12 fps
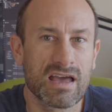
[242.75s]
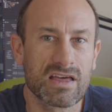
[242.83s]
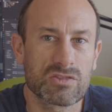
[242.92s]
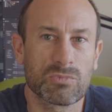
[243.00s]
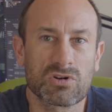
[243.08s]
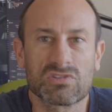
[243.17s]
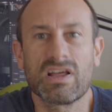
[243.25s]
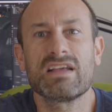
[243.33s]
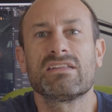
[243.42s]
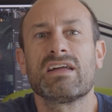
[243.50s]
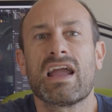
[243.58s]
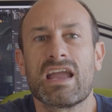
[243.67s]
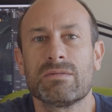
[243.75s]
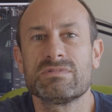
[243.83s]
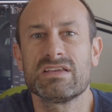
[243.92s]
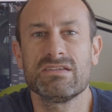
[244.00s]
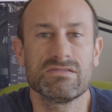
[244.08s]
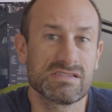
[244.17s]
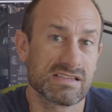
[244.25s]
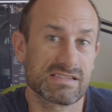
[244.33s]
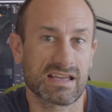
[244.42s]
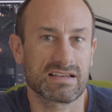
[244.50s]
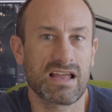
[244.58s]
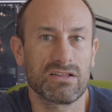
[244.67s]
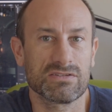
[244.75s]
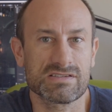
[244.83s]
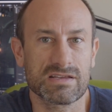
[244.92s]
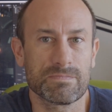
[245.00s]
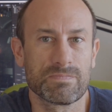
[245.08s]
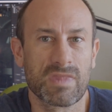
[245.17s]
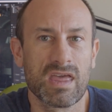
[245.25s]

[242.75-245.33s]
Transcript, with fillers: the more likely I am to use this technology.